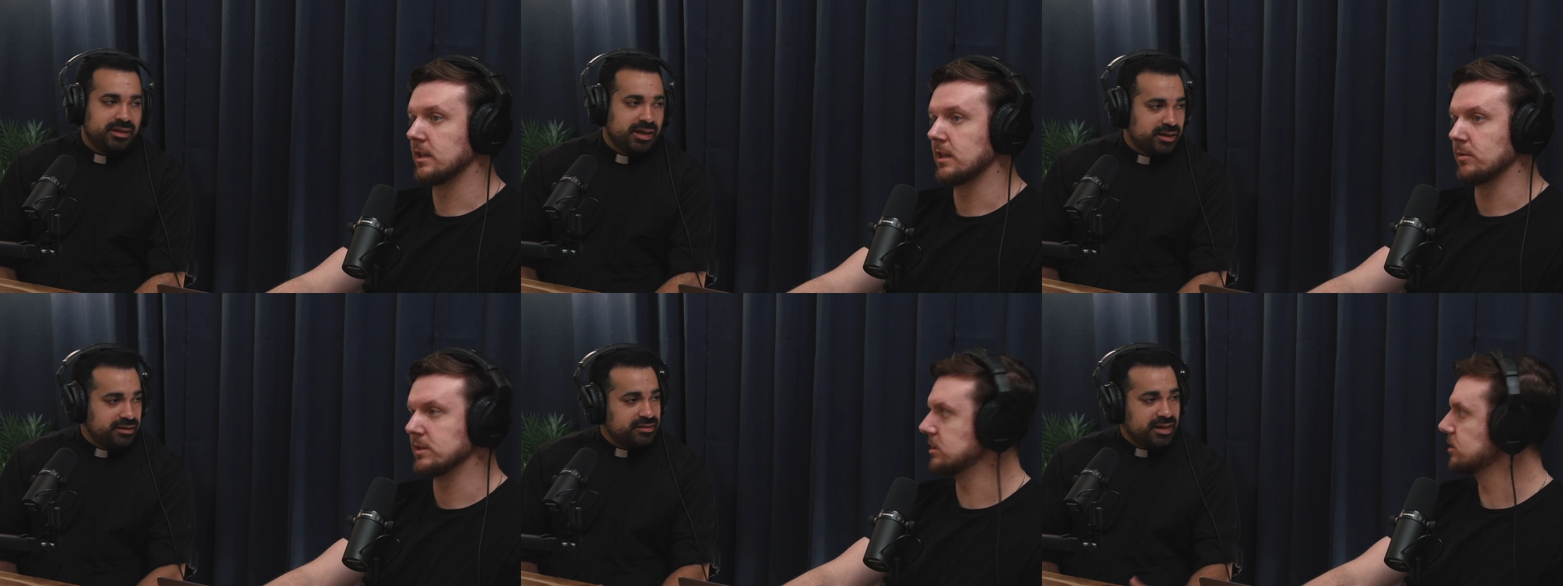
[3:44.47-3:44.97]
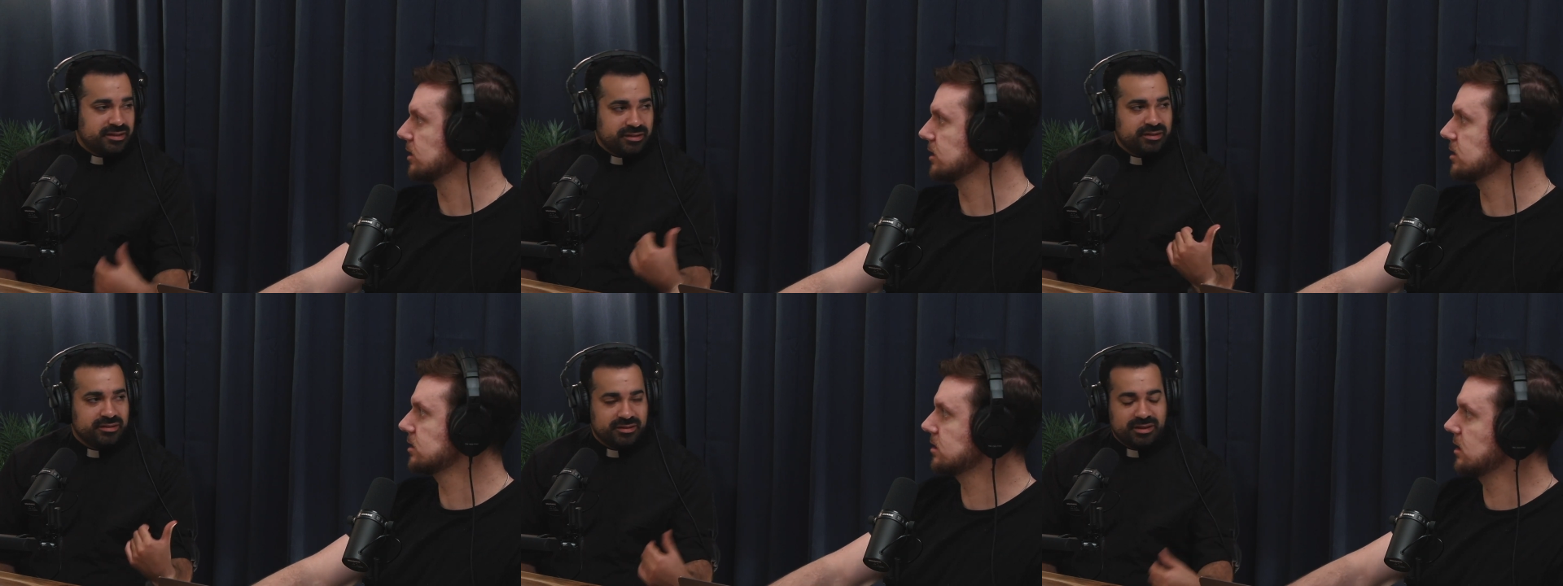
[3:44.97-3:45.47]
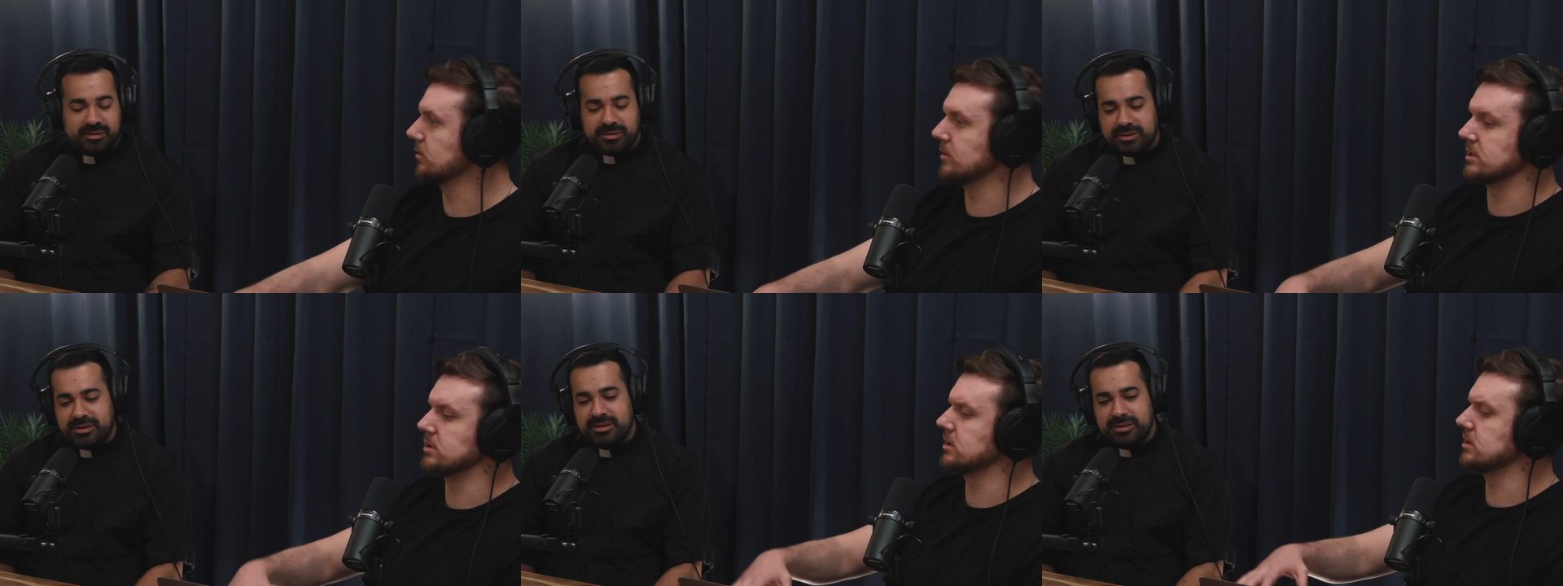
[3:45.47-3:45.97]
Speaker 1: yeah it wasn't exactly. just yeah. it
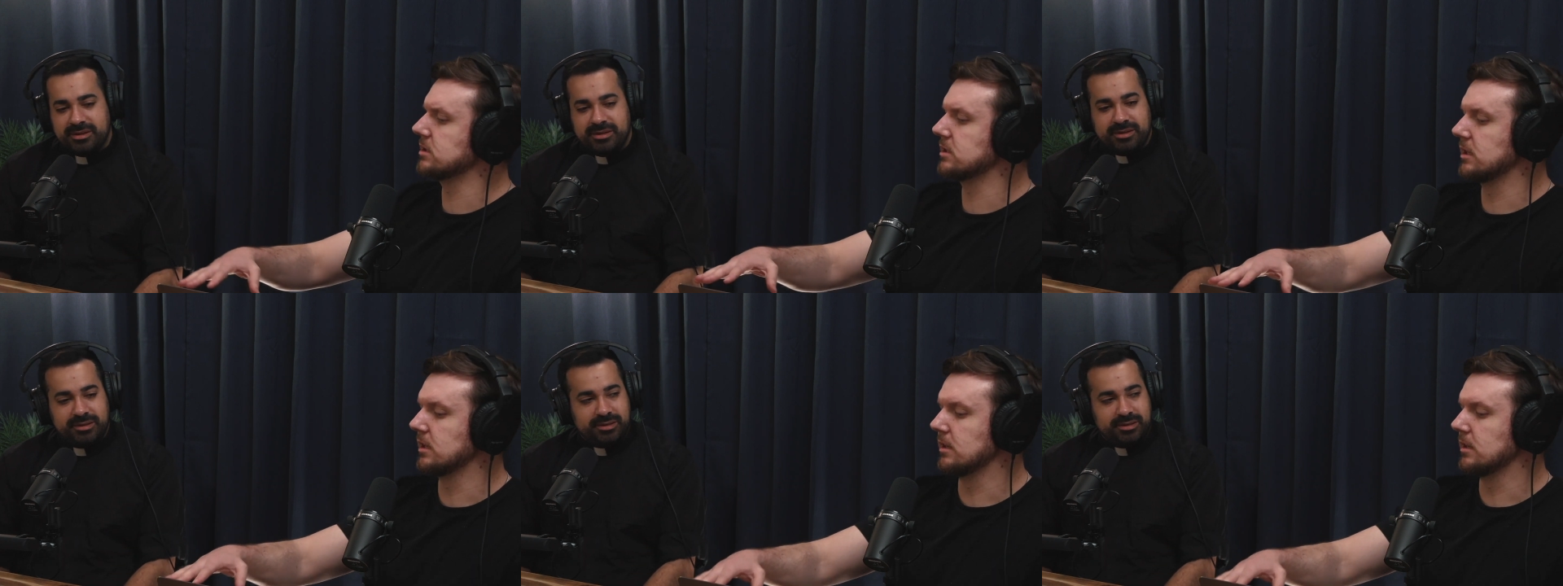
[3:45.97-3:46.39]
wasn't just